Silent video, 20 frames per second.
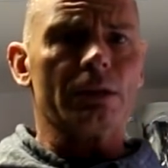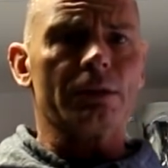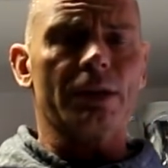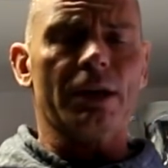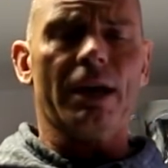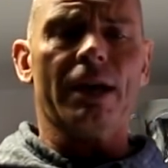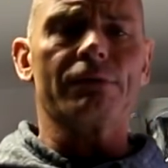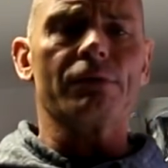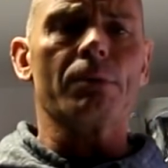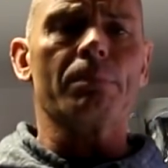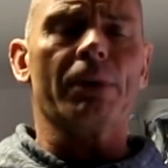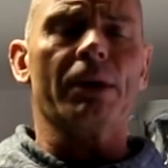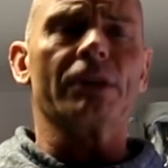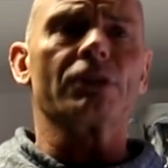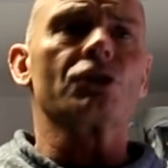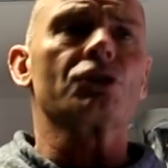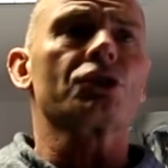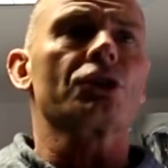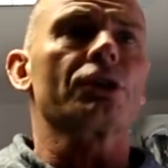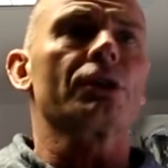the heavy
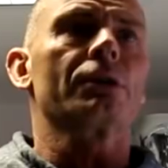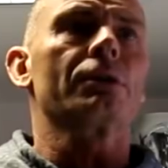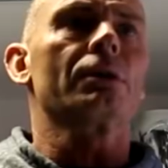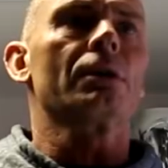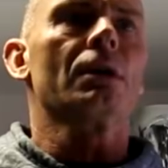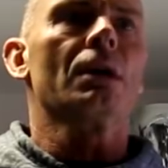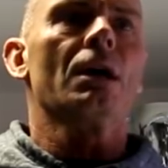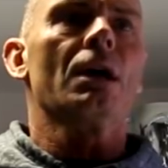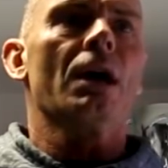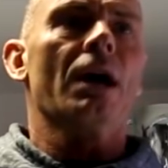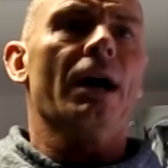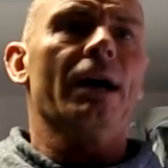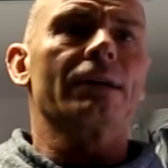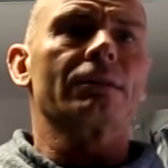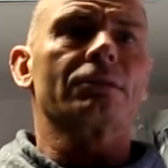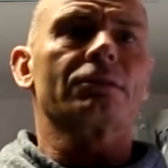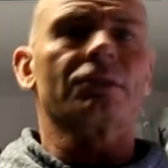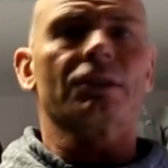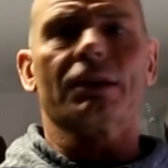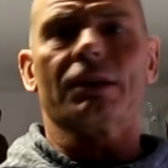benching
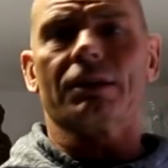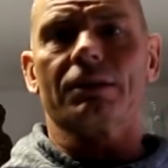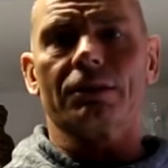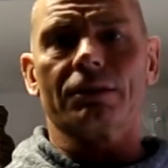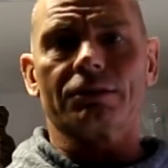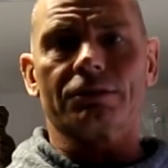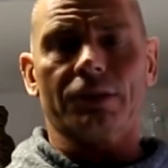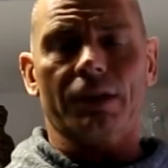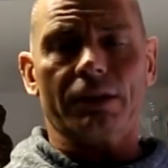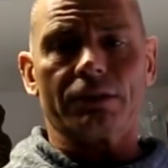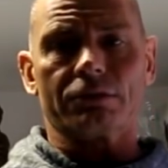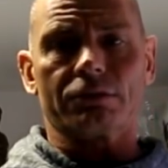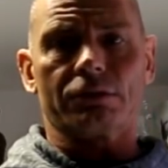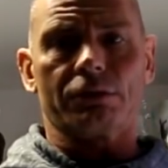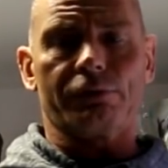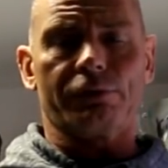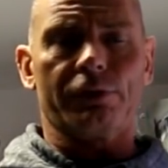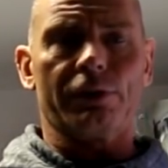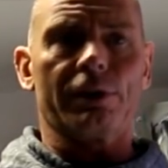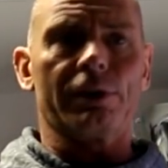and taking the sets
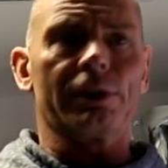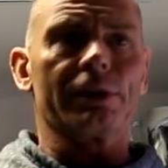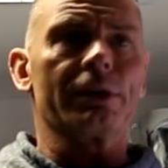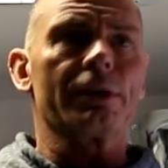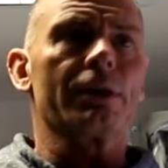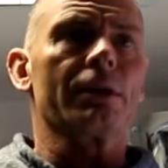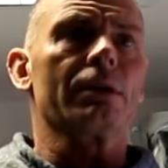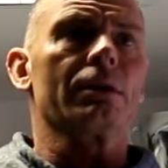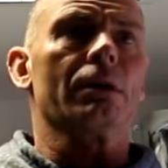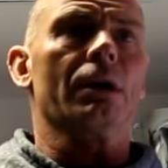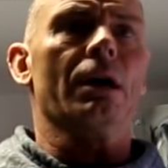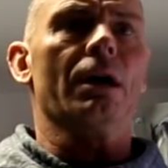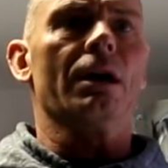to failure,